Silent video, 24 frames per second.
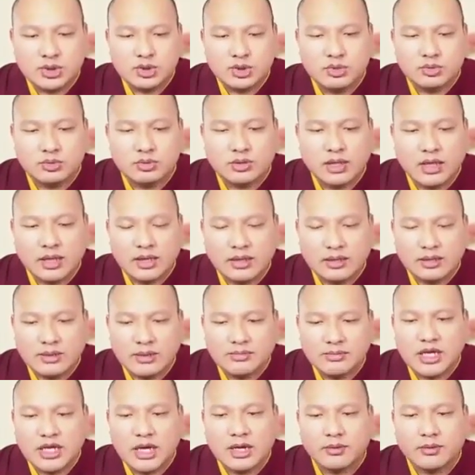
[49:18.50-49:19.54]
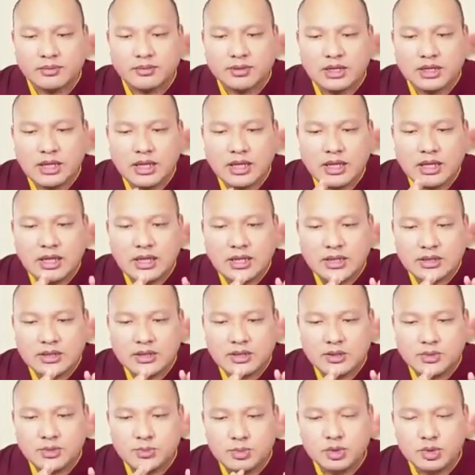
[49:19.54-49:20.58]
meat that is pure in the three ways,
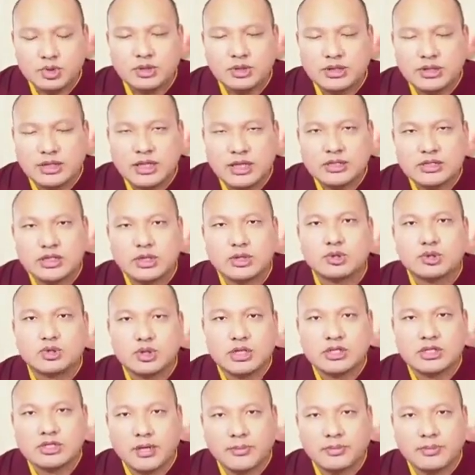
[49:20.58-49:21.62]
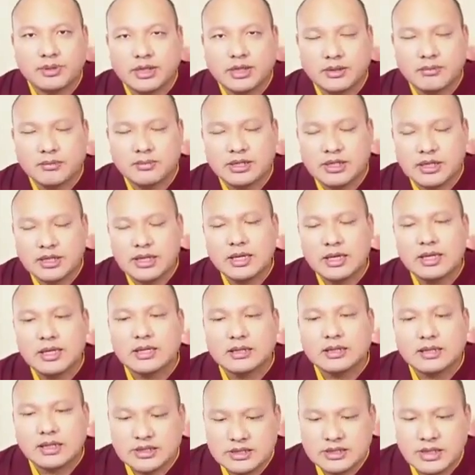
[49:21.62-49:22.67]
primarily a rule and a
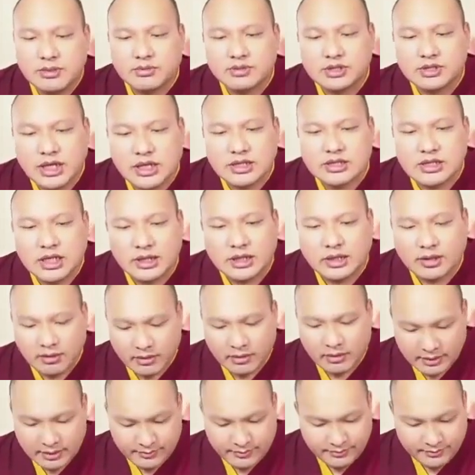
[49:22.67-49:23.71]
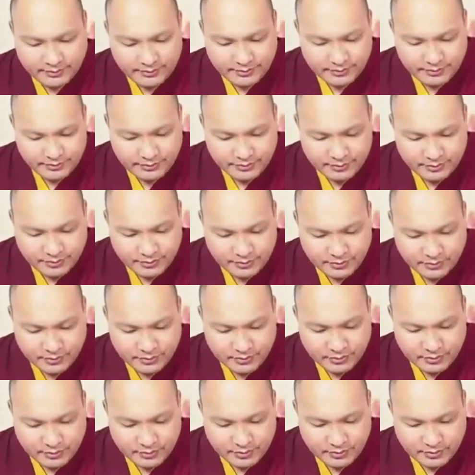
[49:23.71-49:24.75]
presentation for the monastics.
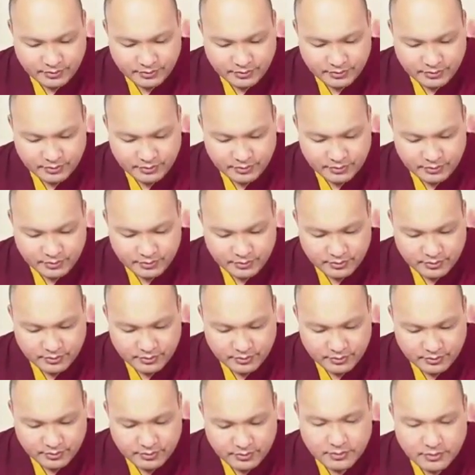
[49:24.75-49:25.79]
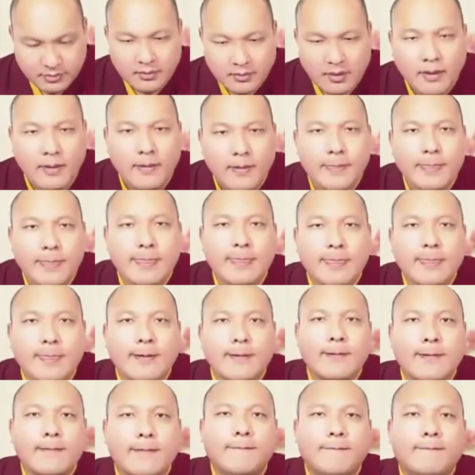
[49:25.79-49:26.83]
And so this is quite
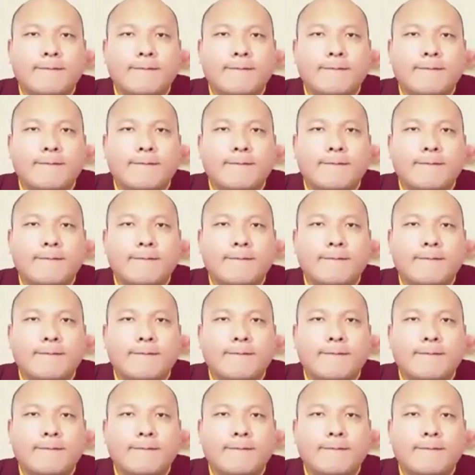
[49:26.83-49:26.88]
clear.